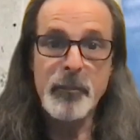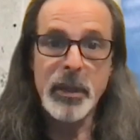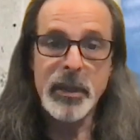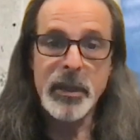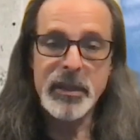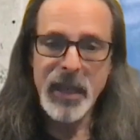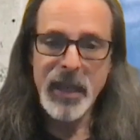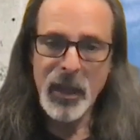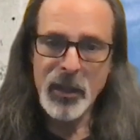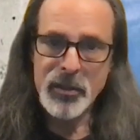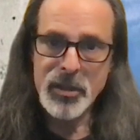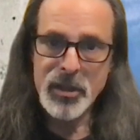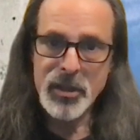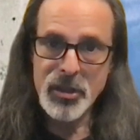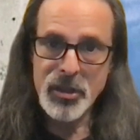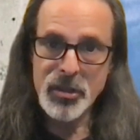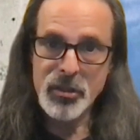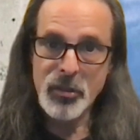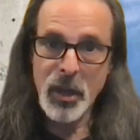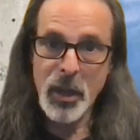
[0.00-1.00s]
but Townsend
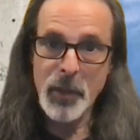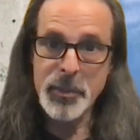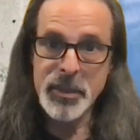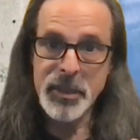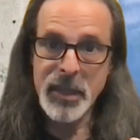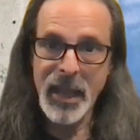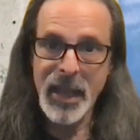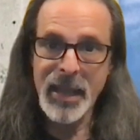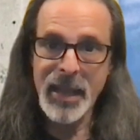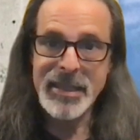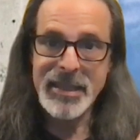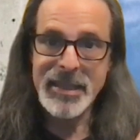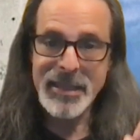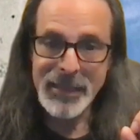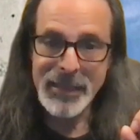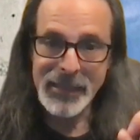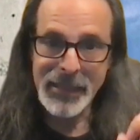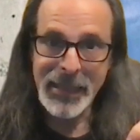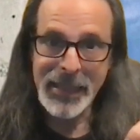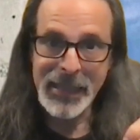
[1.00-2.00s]
describes it as
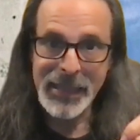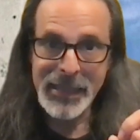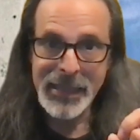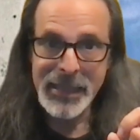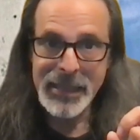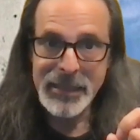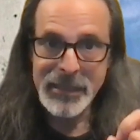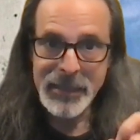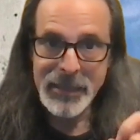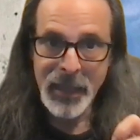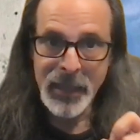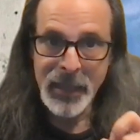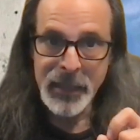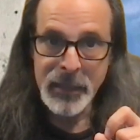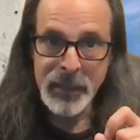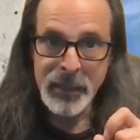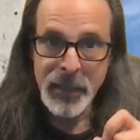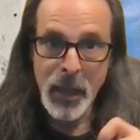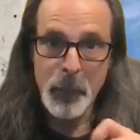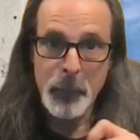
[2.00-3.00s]
slightly
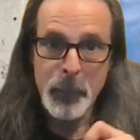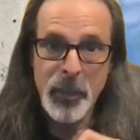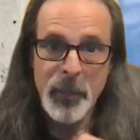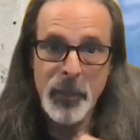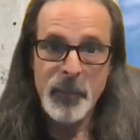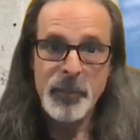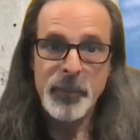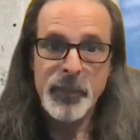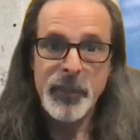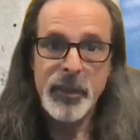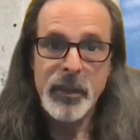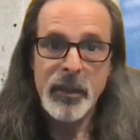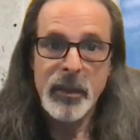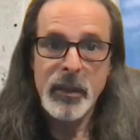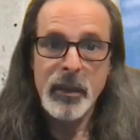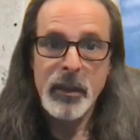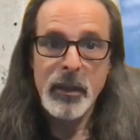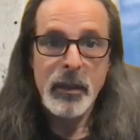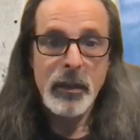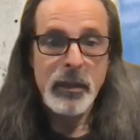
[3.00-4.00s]
tightened up.
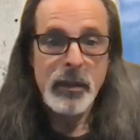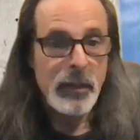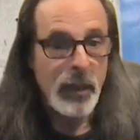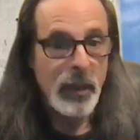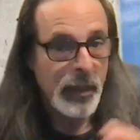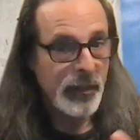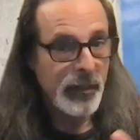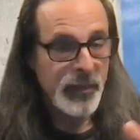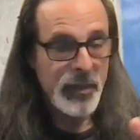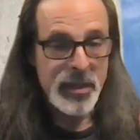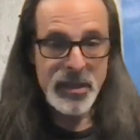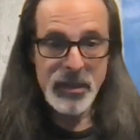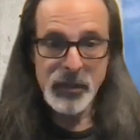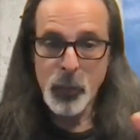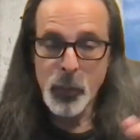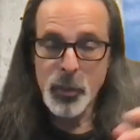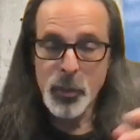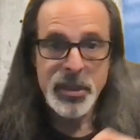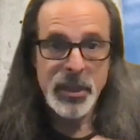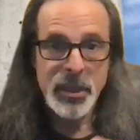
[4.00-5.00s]
None of this, of
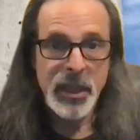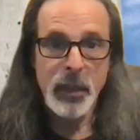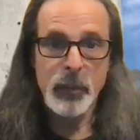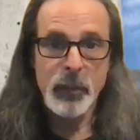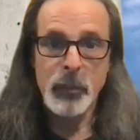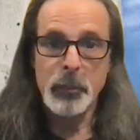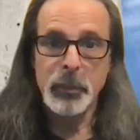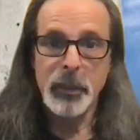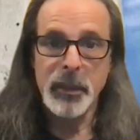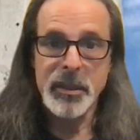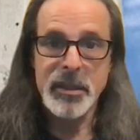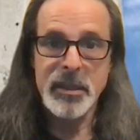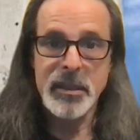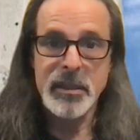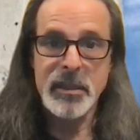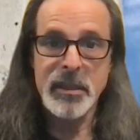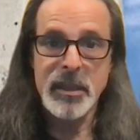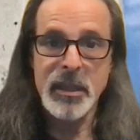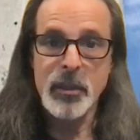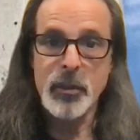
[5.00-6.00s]
course, again,
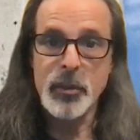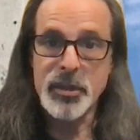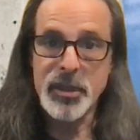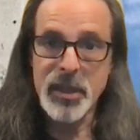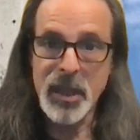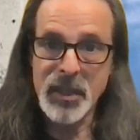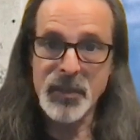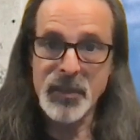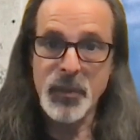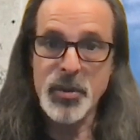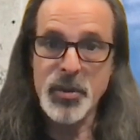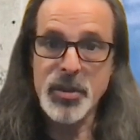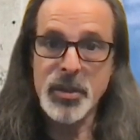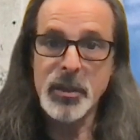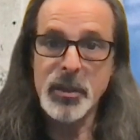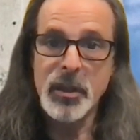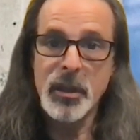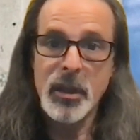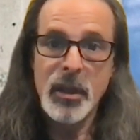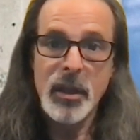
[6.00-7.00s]
replaces the Who's Next
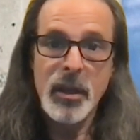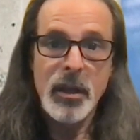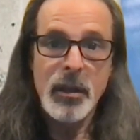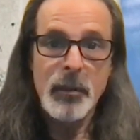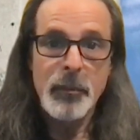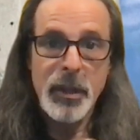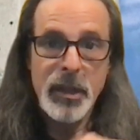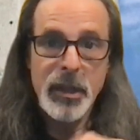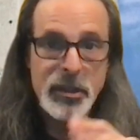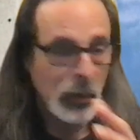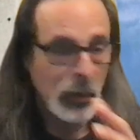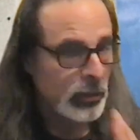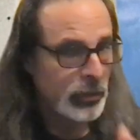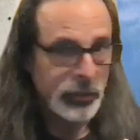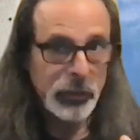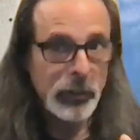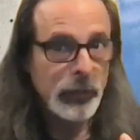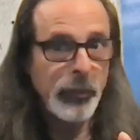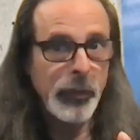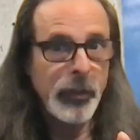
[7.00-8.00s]
version, but it's
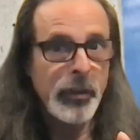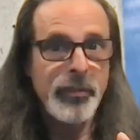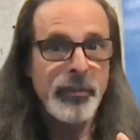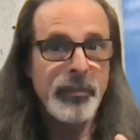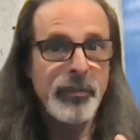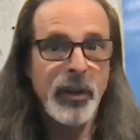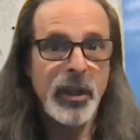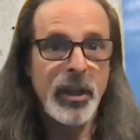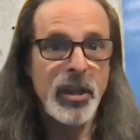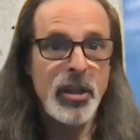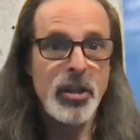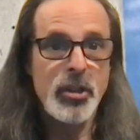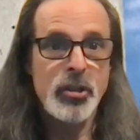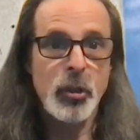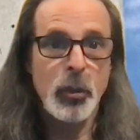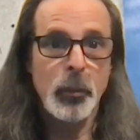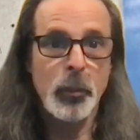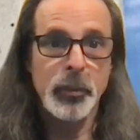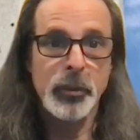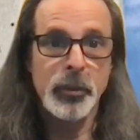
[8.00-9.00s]
also very fun and
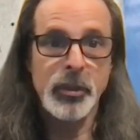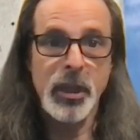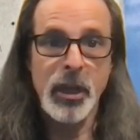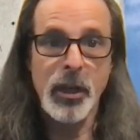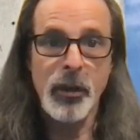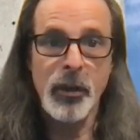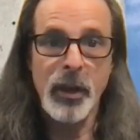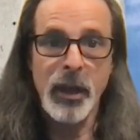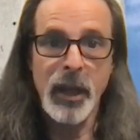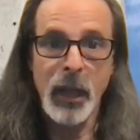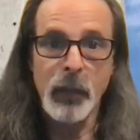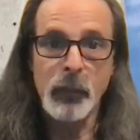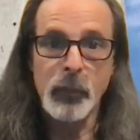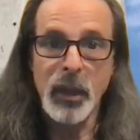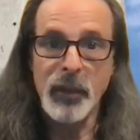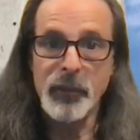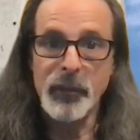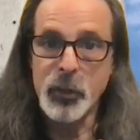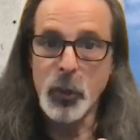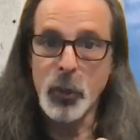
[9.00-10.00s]
enjoyable to hear, and I will
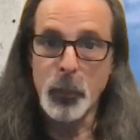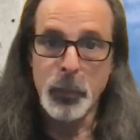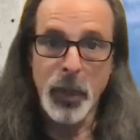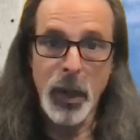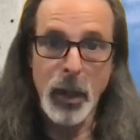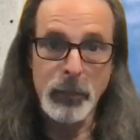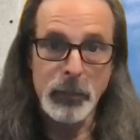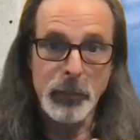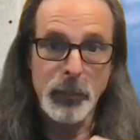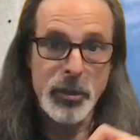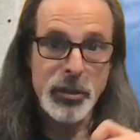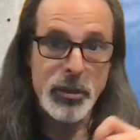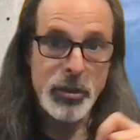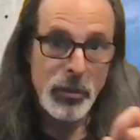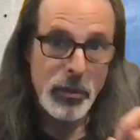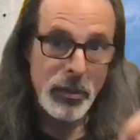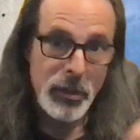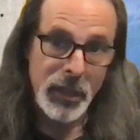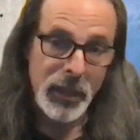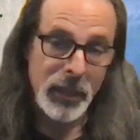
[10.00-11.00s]
have no problem
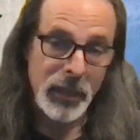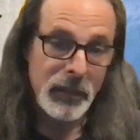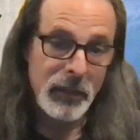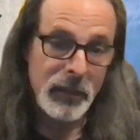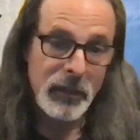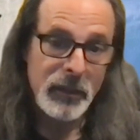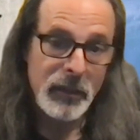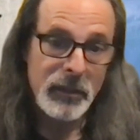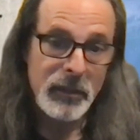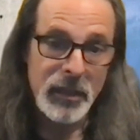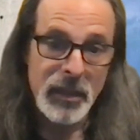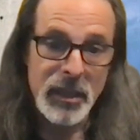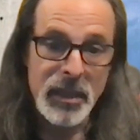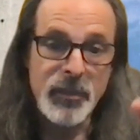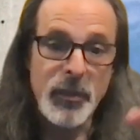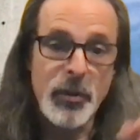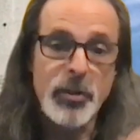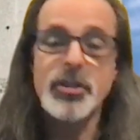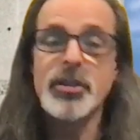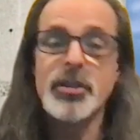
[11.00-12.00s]
returning to these
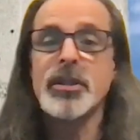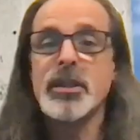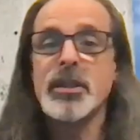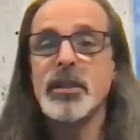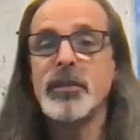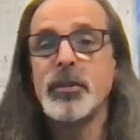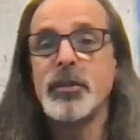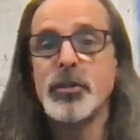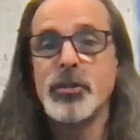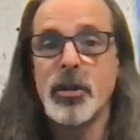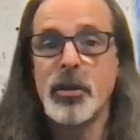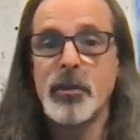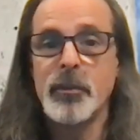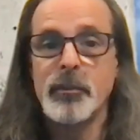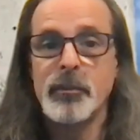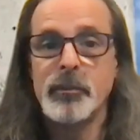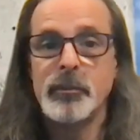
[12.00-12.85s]
versions in the future.